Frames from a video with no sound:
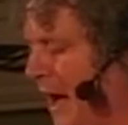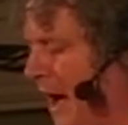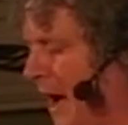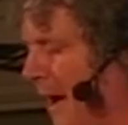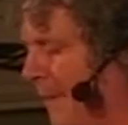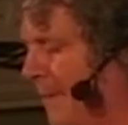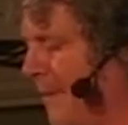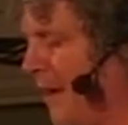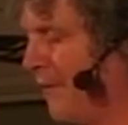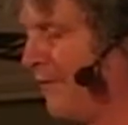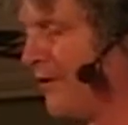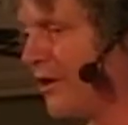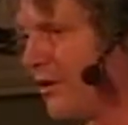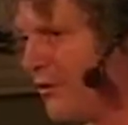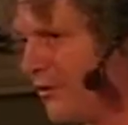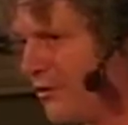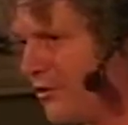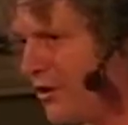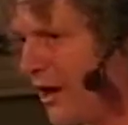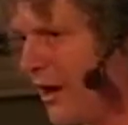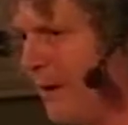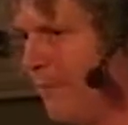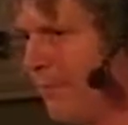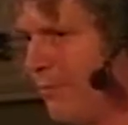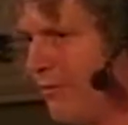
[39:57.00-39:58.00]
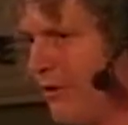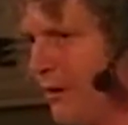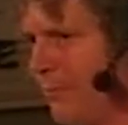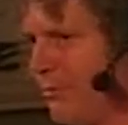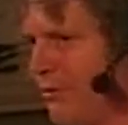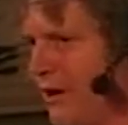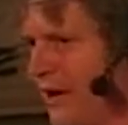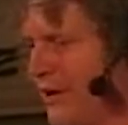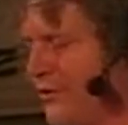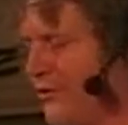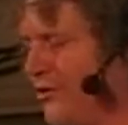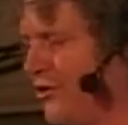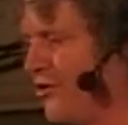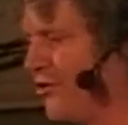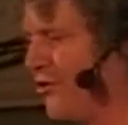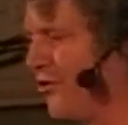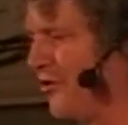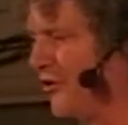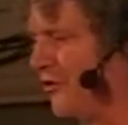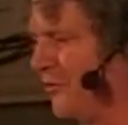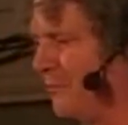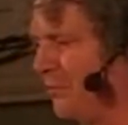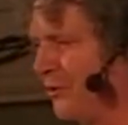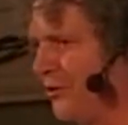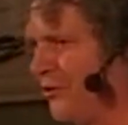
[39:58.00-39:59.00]
um, of contemporary
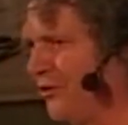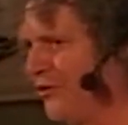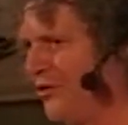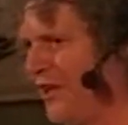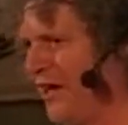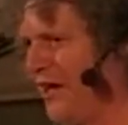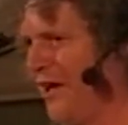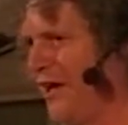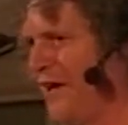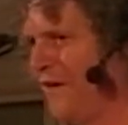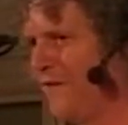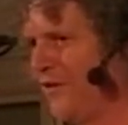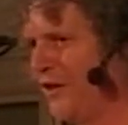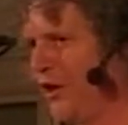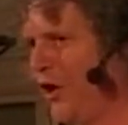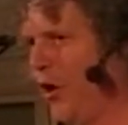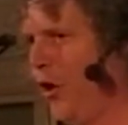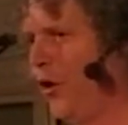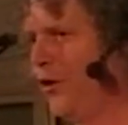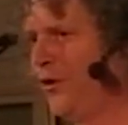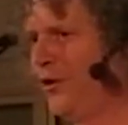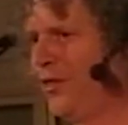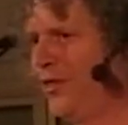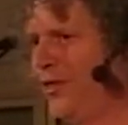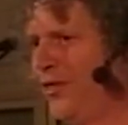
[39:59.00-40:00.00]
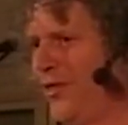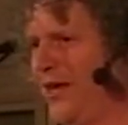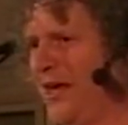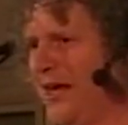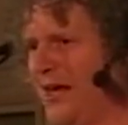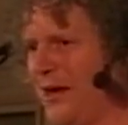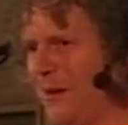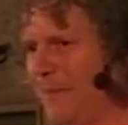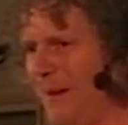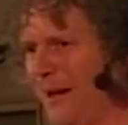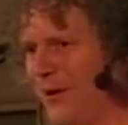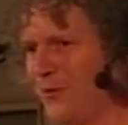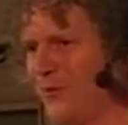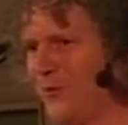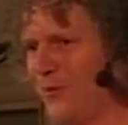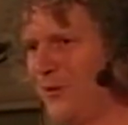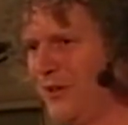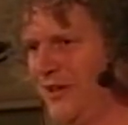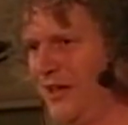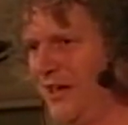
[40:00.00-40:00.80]
practitioners, because the odd thing about all